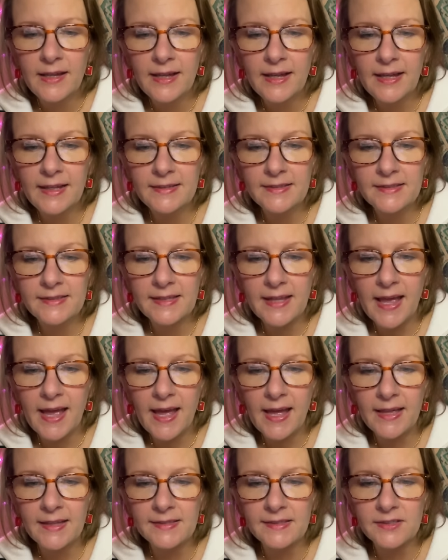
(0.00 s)
It
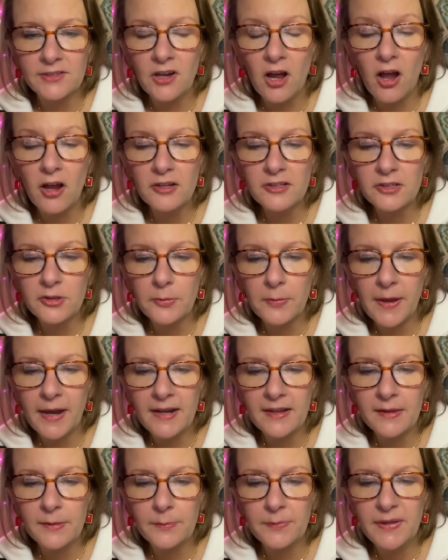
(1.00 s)
says dogs are
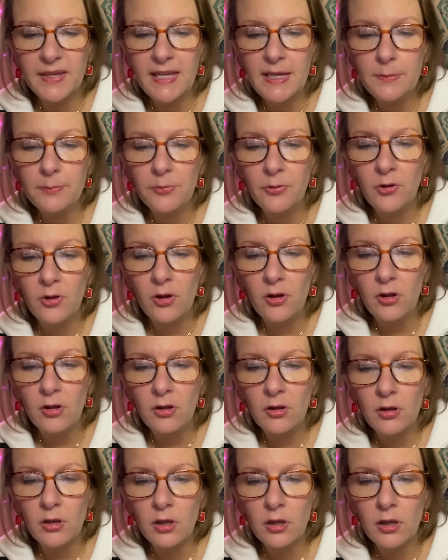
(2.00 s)
better than
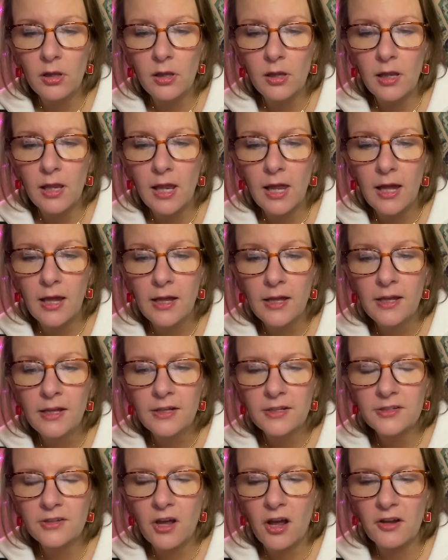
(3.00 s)
people.
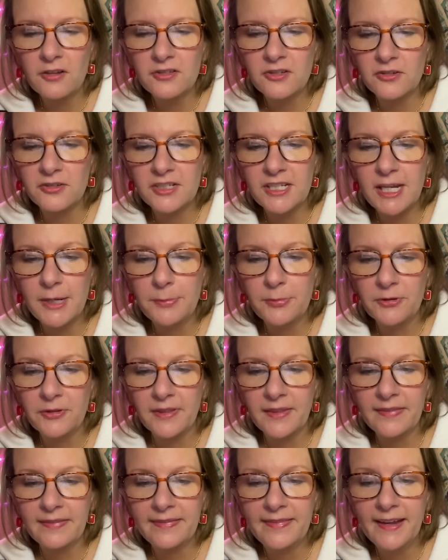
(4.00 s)
Dogs are cheaper
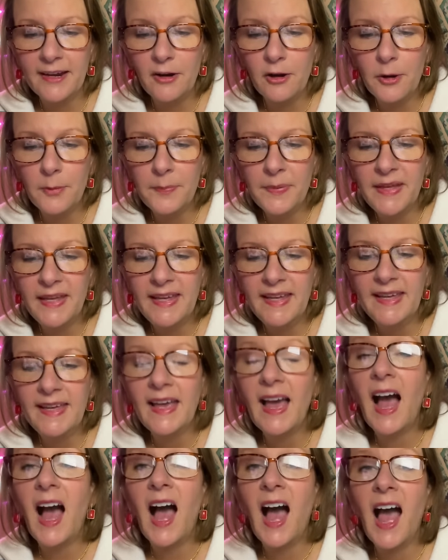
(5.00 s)
than therapy.
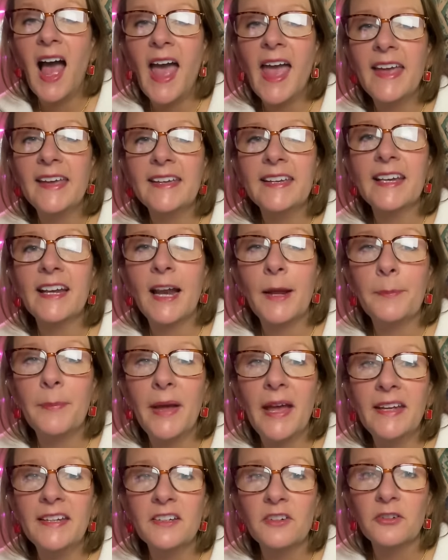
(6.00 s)
Hi, can I
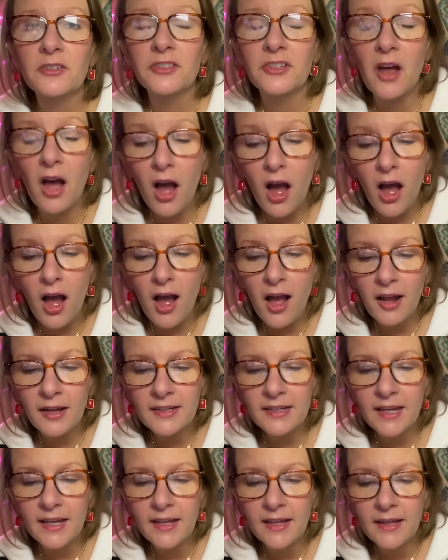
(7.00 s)
pet your
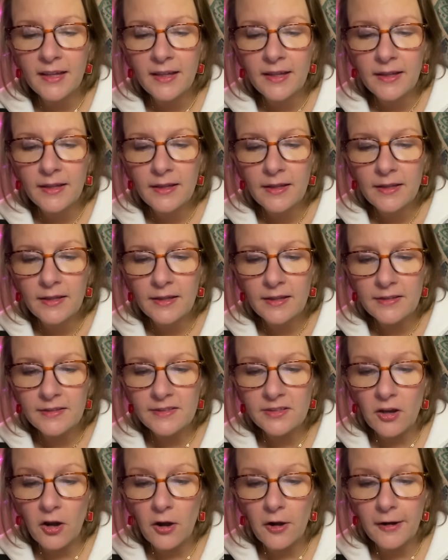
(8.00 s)
dog?
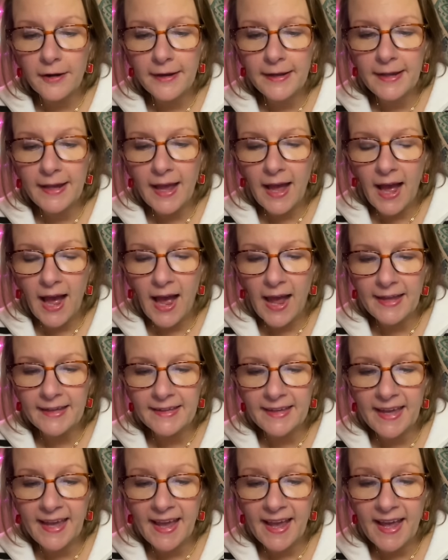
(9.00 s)
Sorry, I
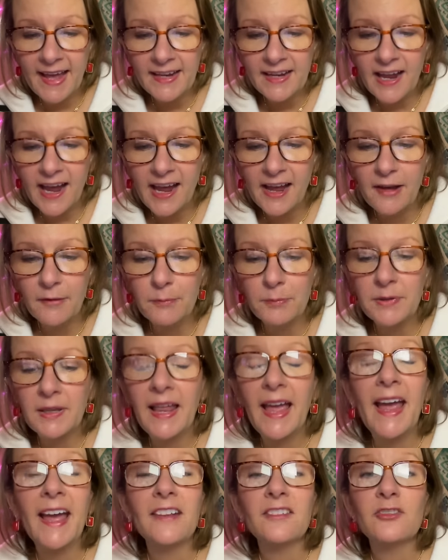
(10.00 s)
can't. I have
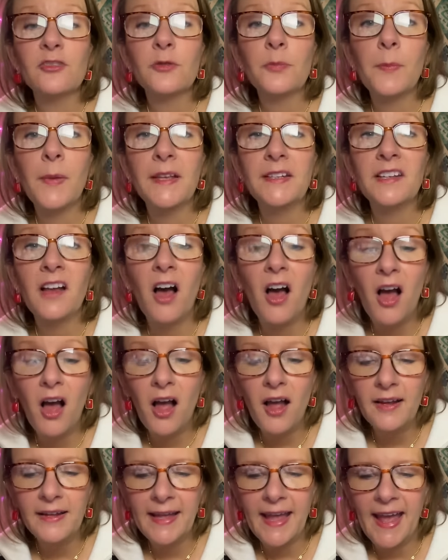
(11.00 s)
plans with my
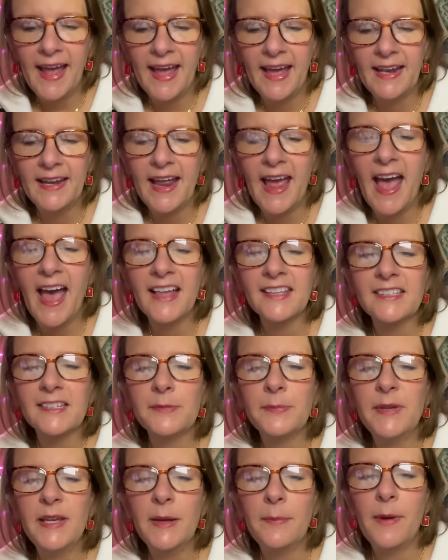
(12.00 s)
dog, and ask
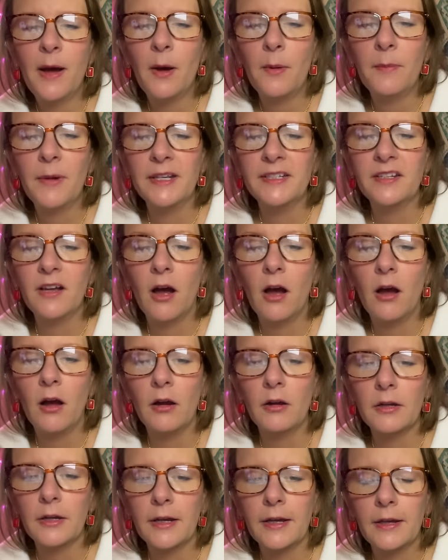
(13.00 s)
me about my
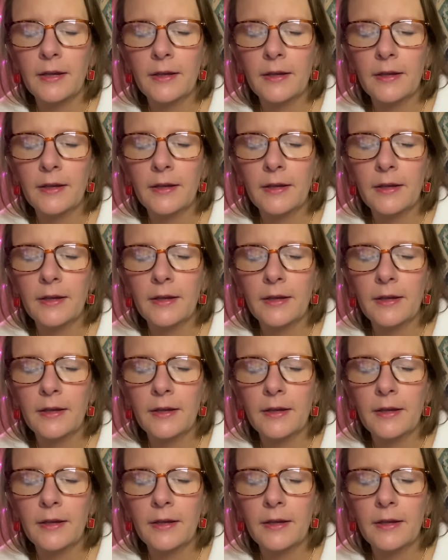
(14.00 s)
dog.